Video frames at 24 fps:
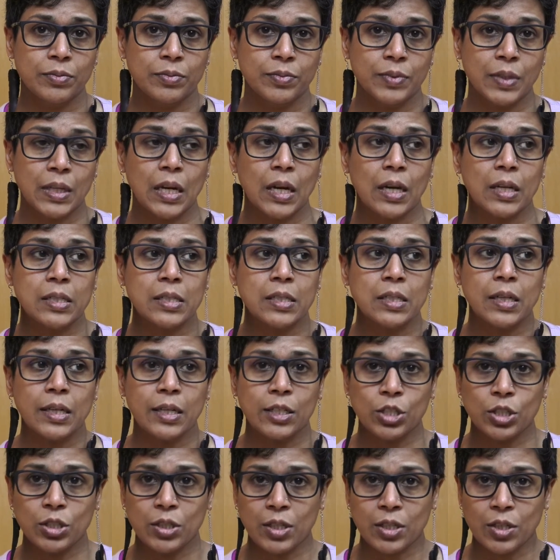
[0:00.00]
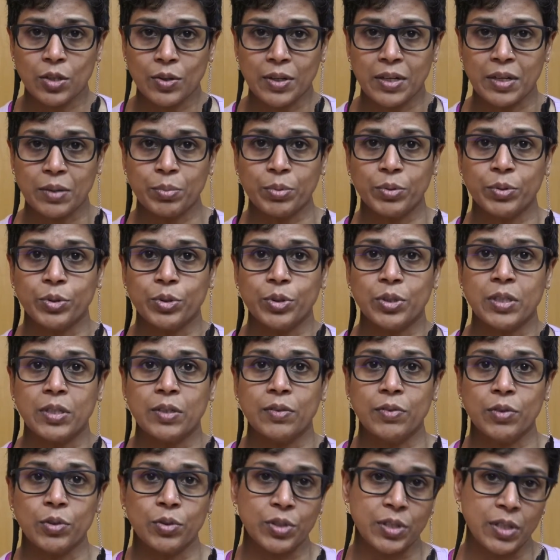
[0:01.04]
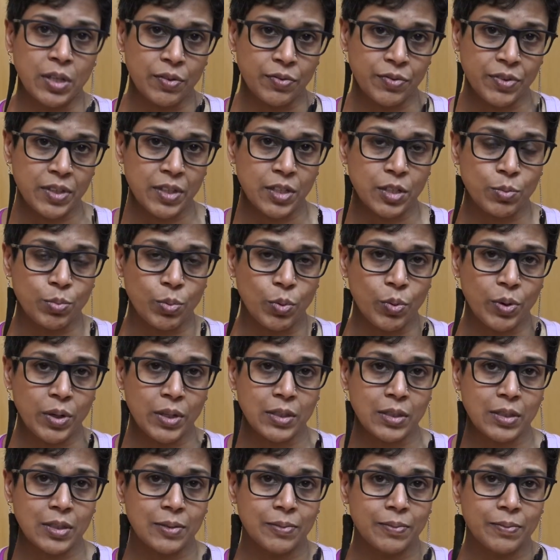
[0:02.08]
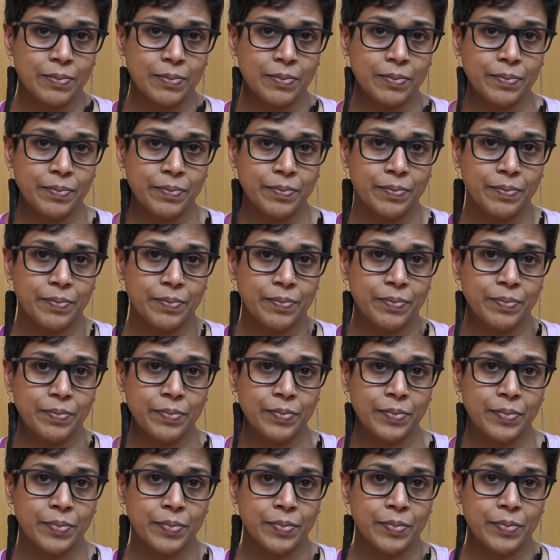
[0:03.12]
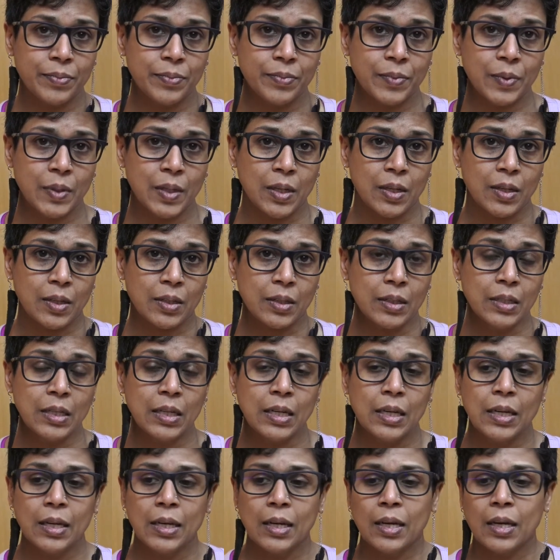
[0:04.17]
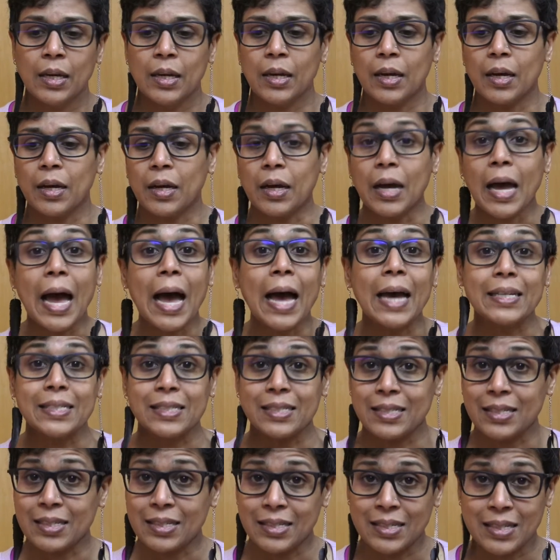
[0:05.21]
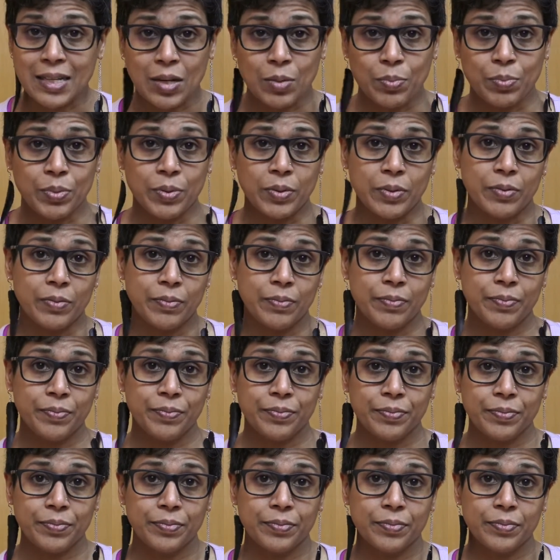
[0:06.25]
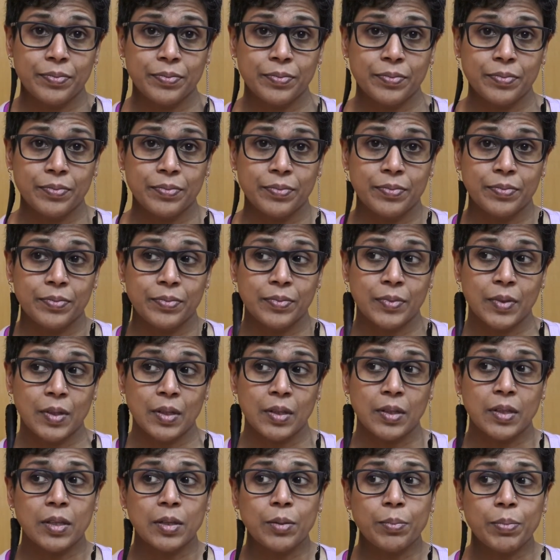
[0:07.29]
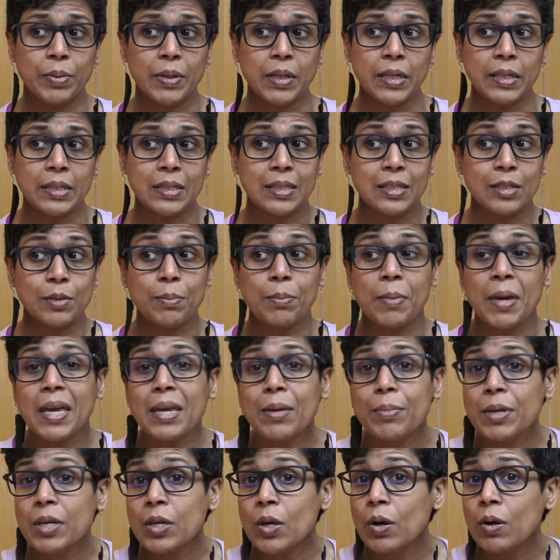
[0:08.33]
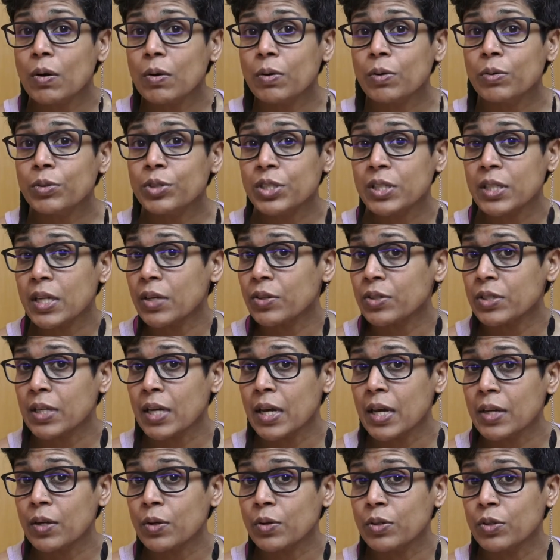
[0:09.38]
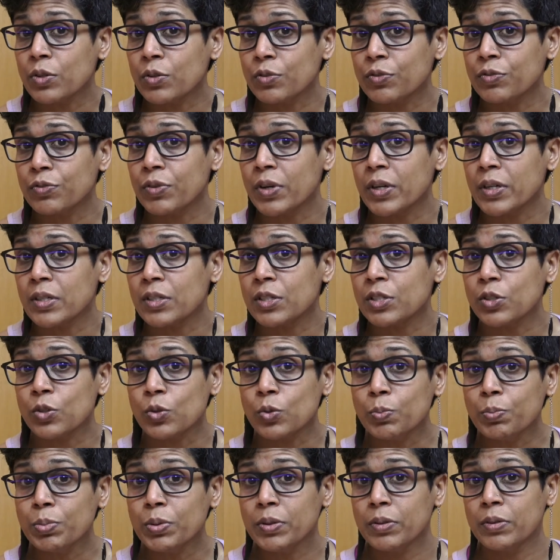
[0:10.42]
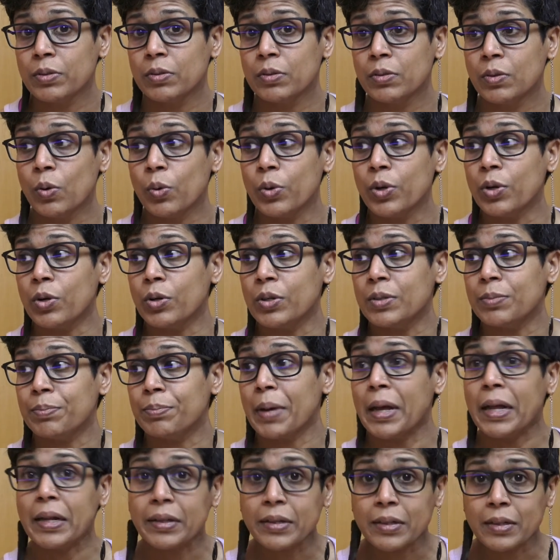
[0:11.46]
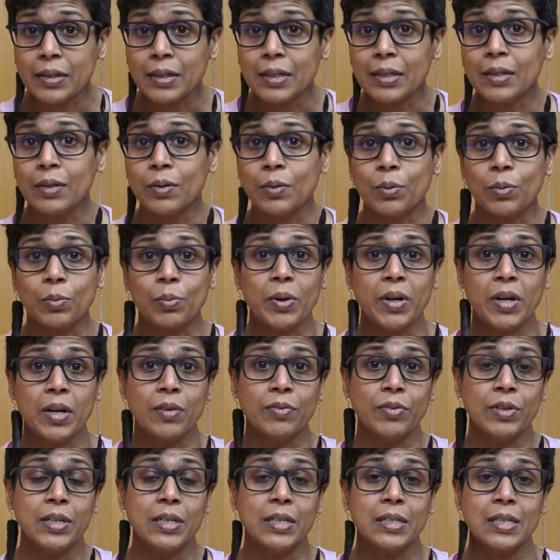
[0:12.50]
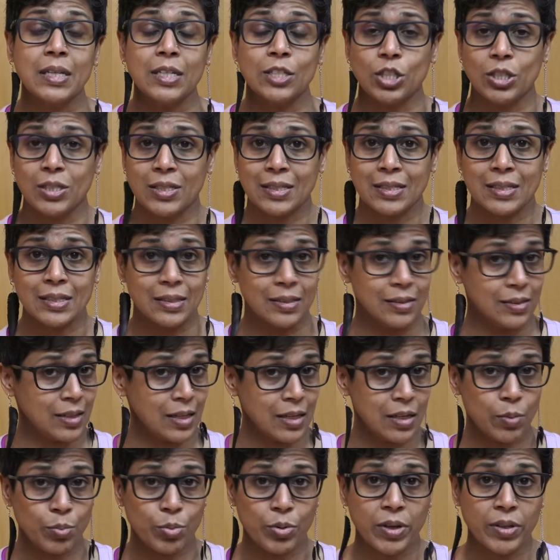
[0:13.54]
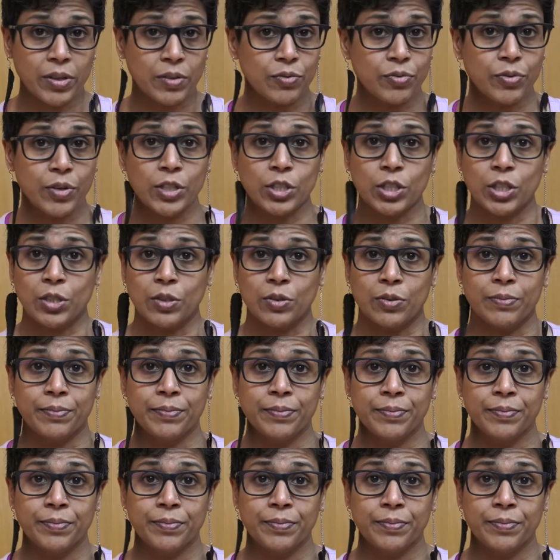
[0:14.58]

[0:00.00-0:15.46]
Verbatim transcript: the isolation that you're able to give yourself at this point. Okay, uh, as an example, the ability to maybe go sit outside on your front stoop or your balcony or whatever it is and just take a breath of fresh air.